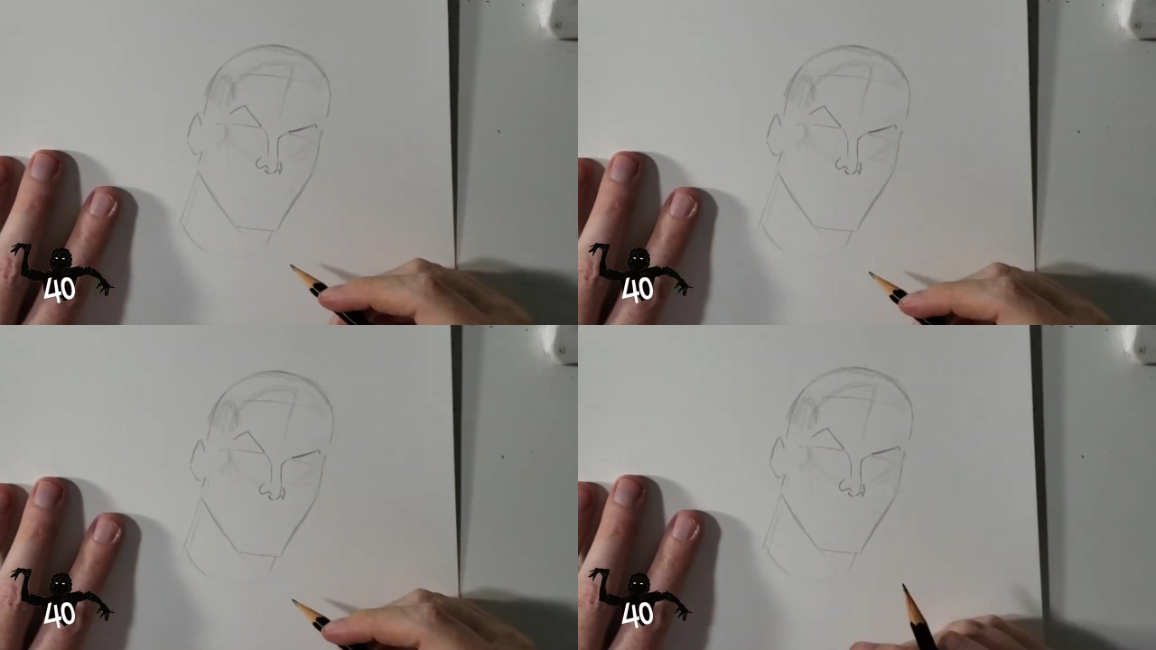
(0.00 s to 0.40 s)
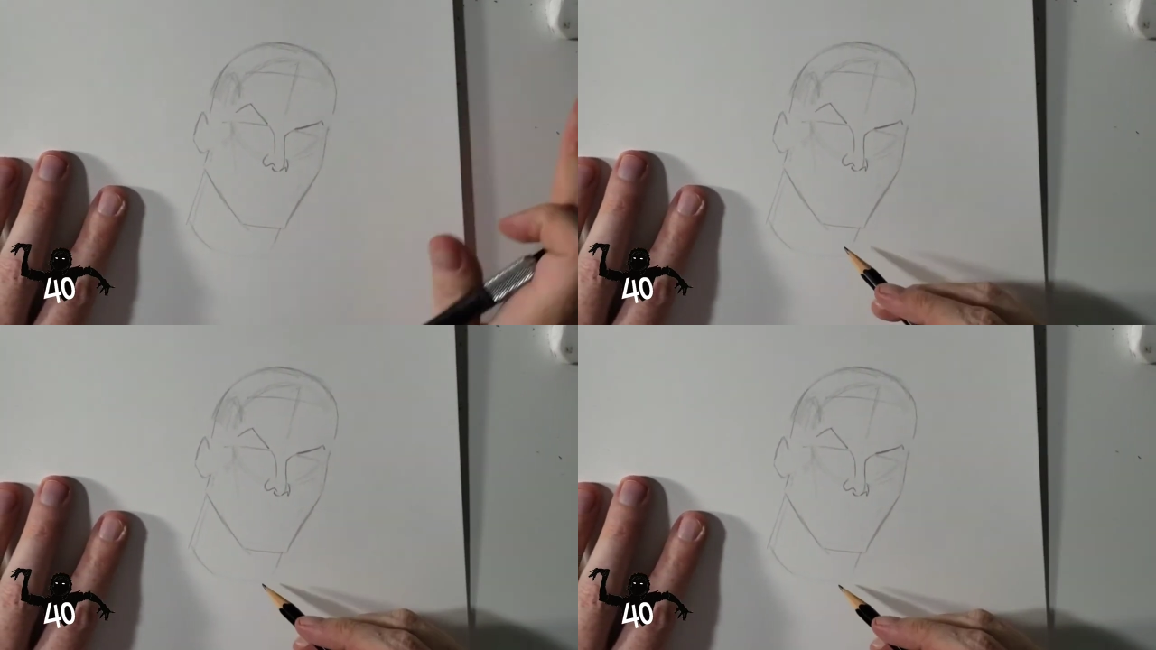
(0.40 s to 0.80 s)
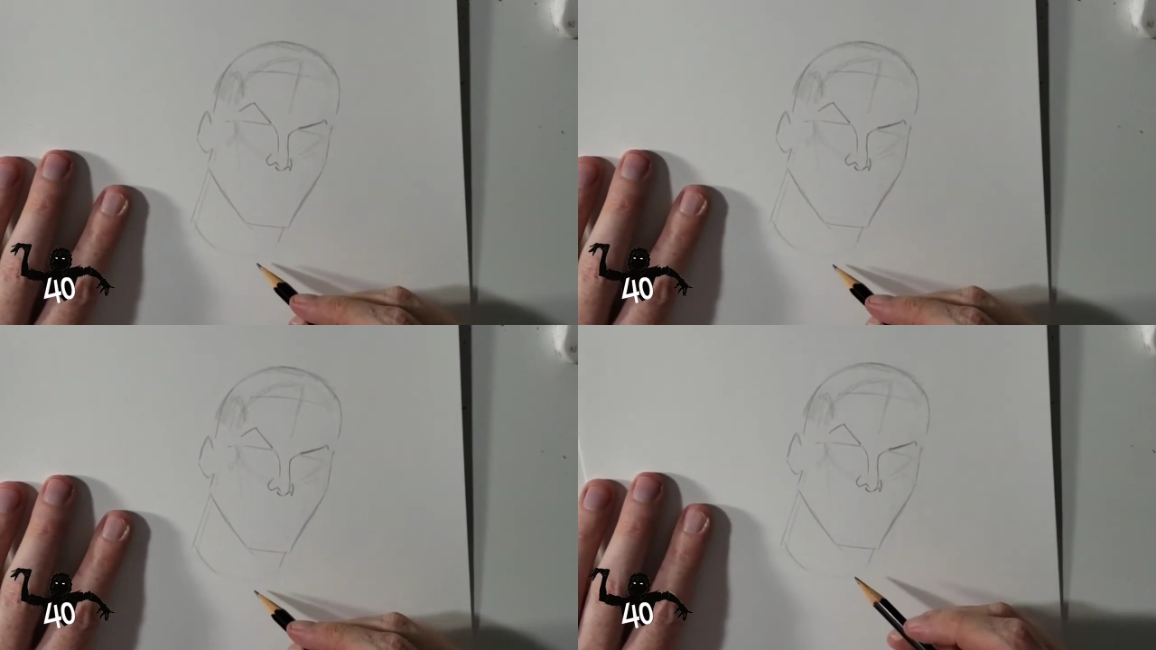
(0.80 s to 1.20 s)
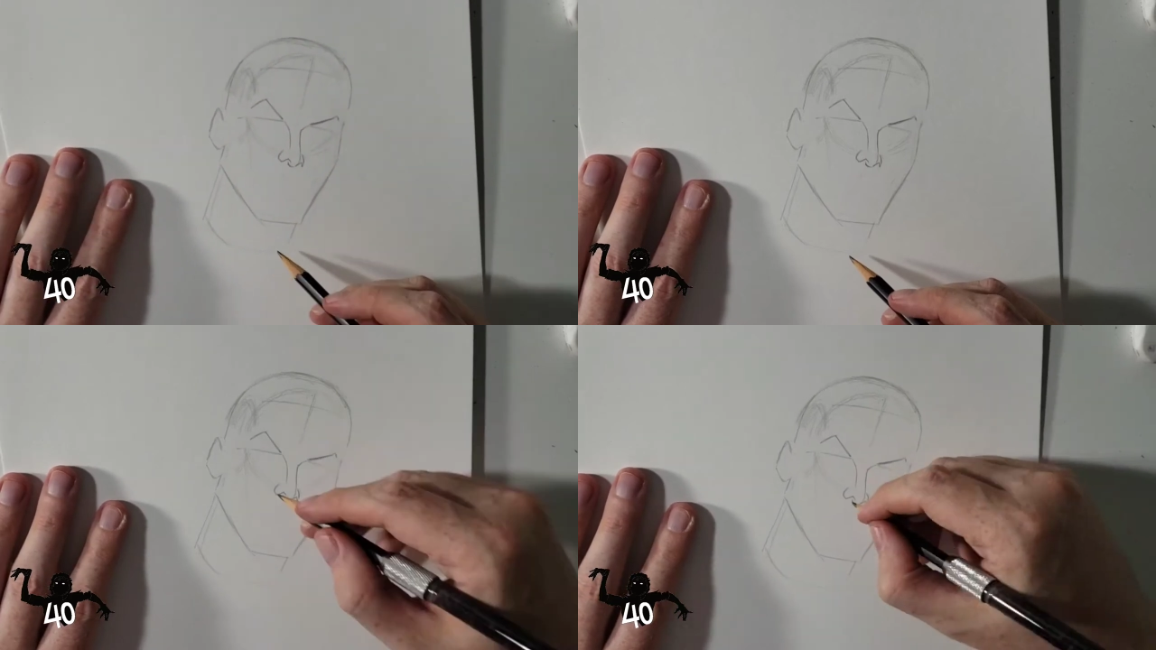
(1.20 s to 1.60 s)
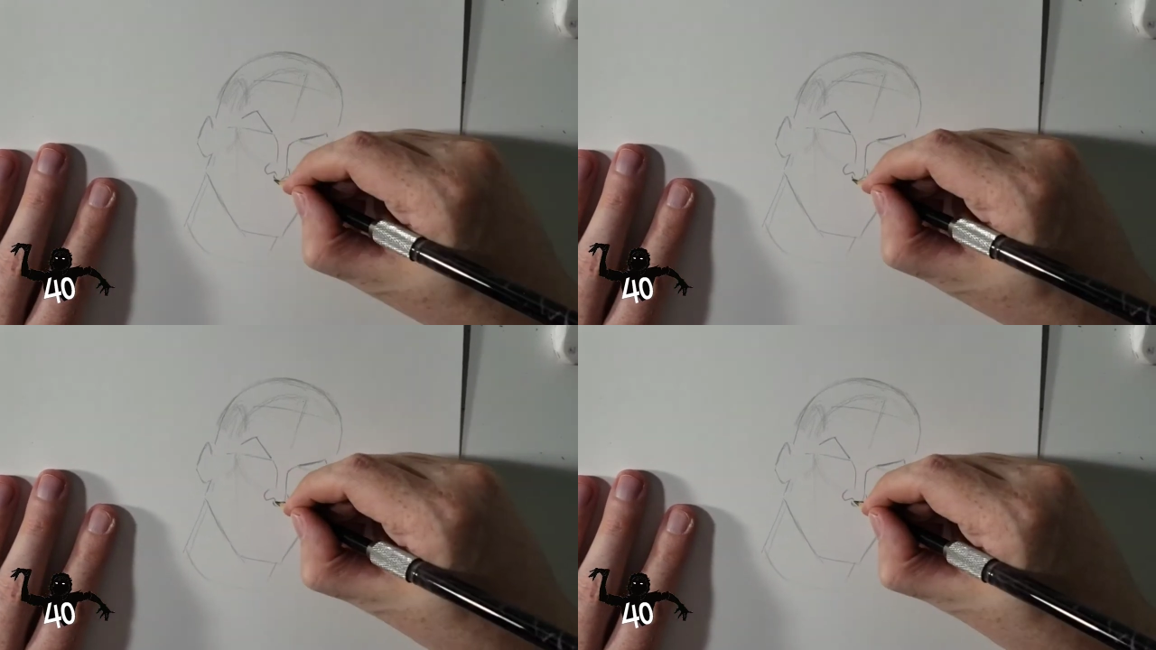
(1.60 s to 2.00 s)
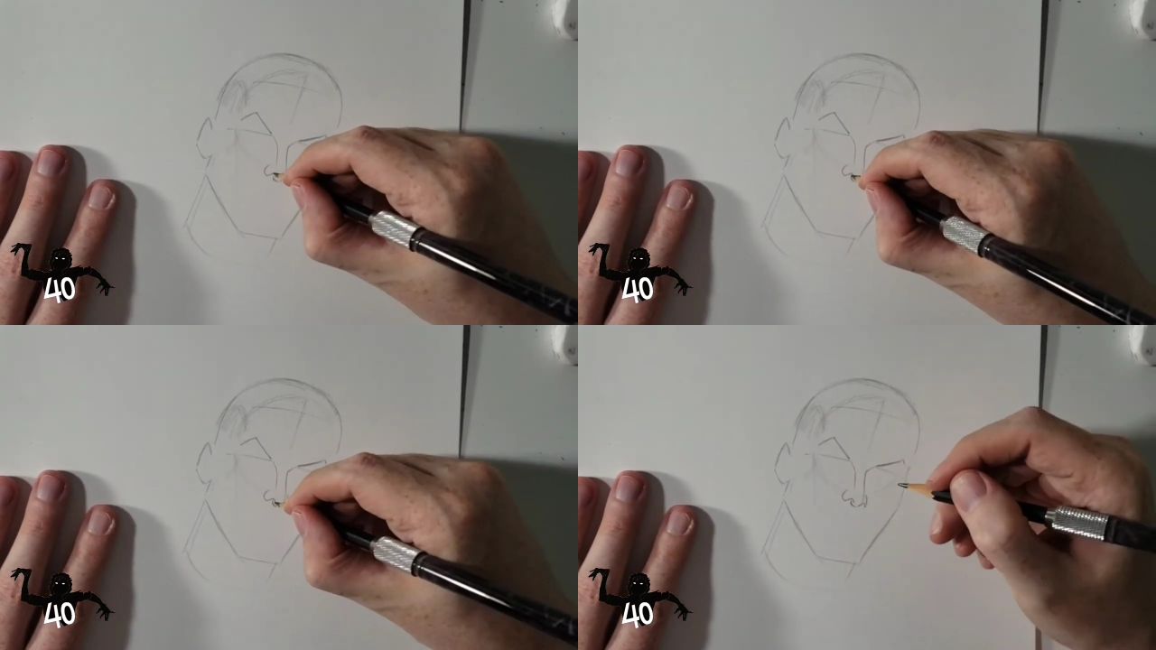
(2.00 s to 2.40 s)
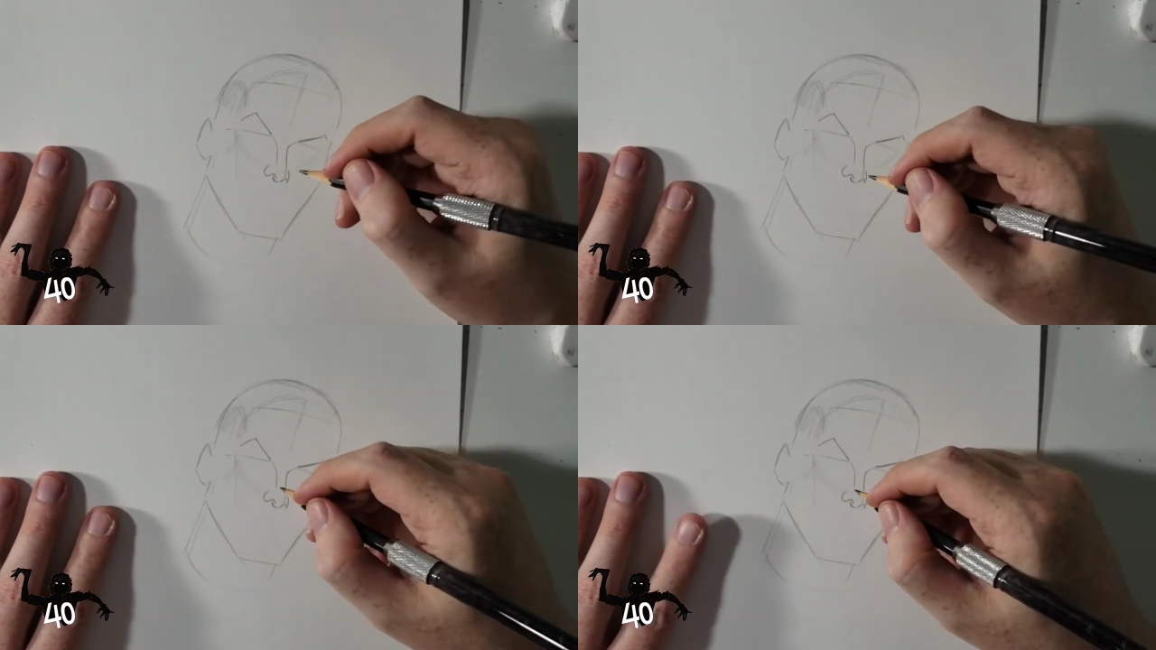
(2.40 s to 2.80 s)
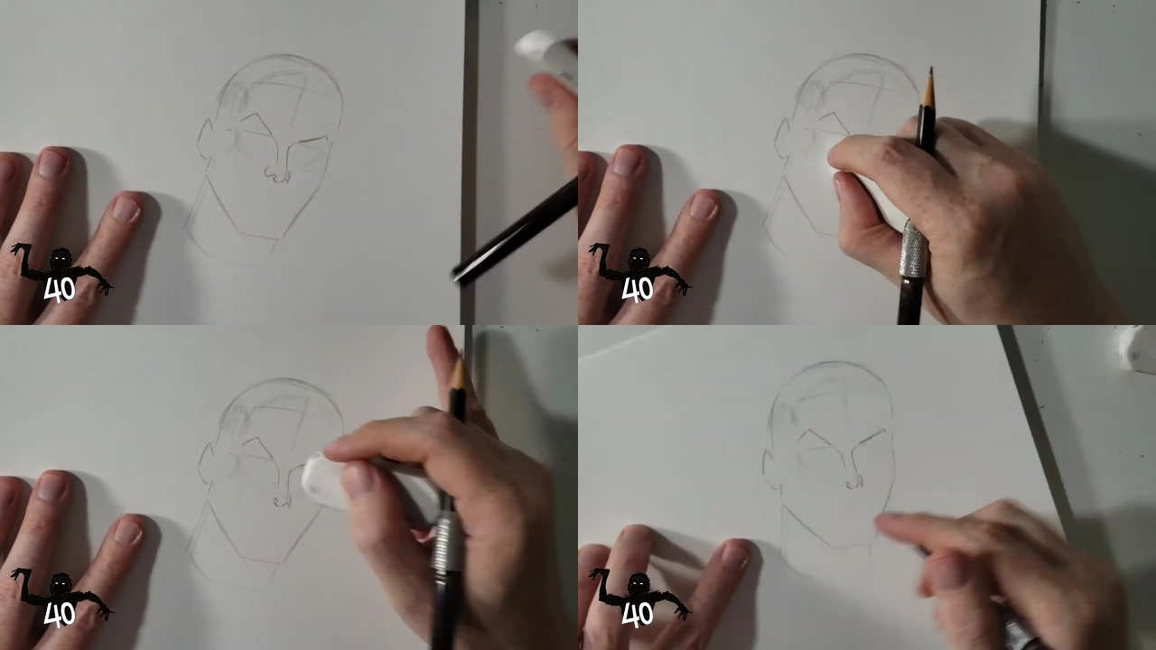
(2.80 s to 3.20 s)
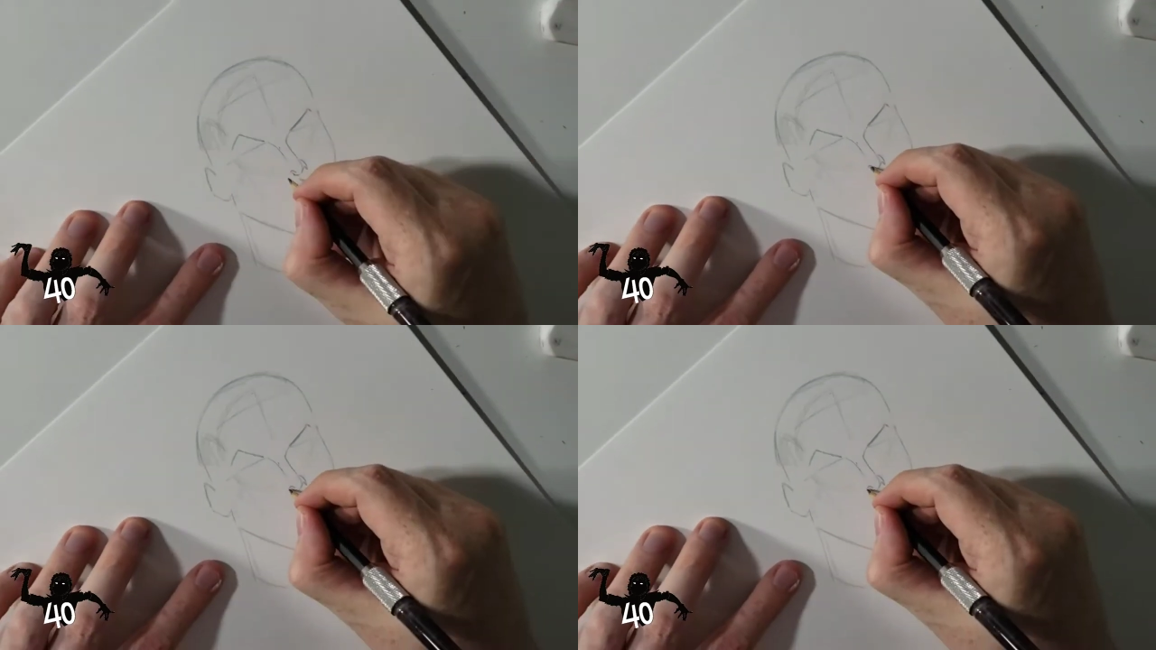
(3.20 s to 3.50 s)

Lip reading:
(no speaker visible)